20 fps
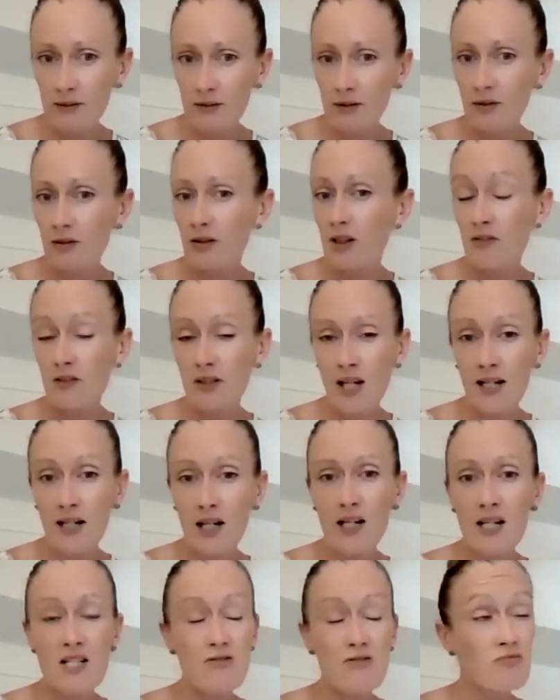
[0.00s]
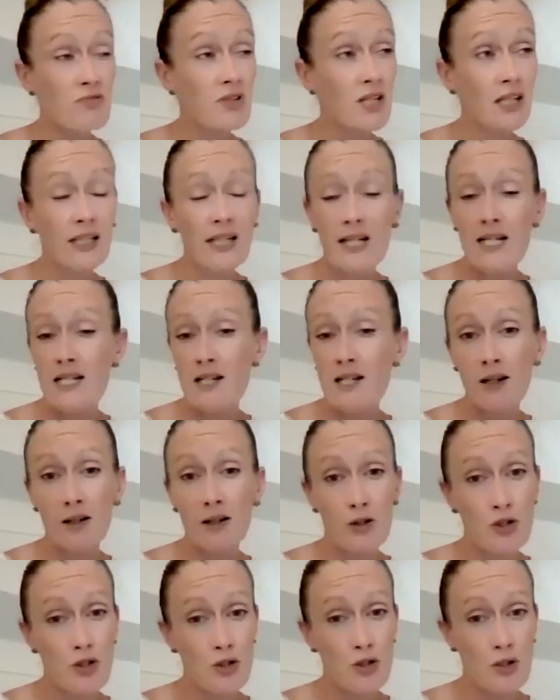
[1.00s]
You're never done. And it's really easy to
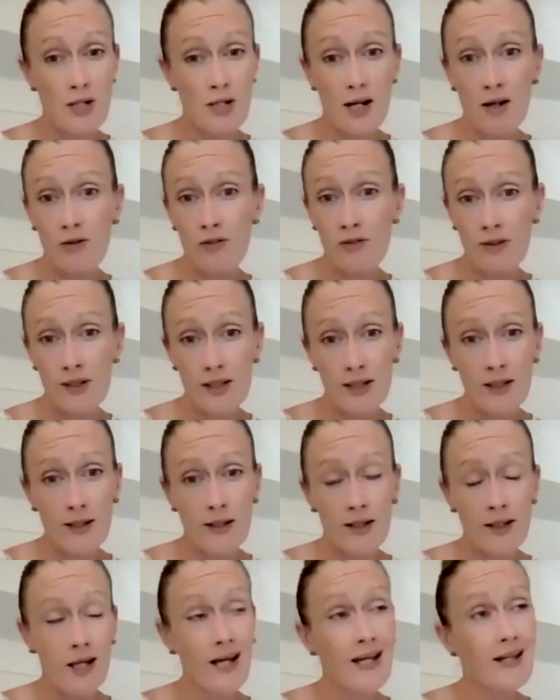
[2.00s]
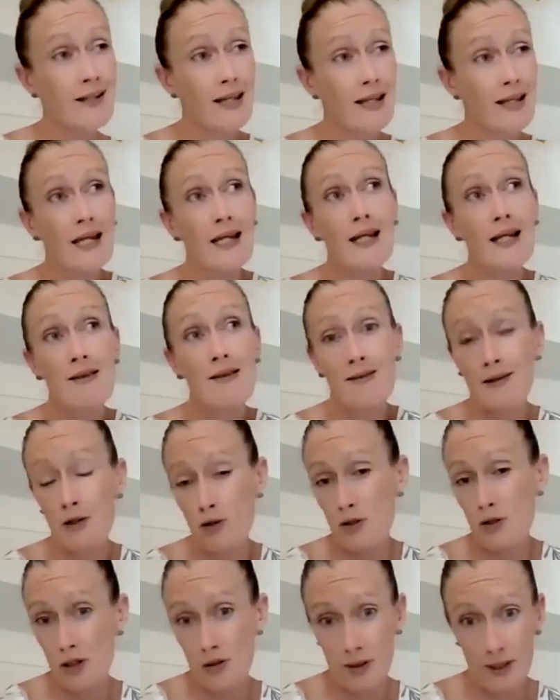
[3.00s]
lose yourself in anything you're
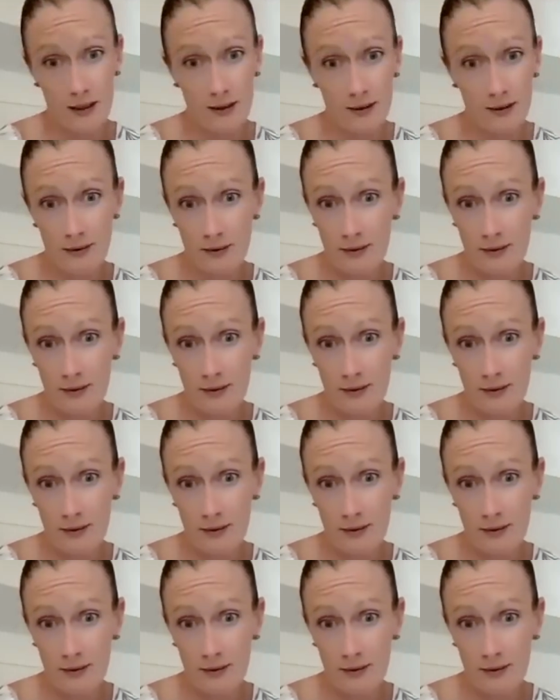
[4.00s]
doing.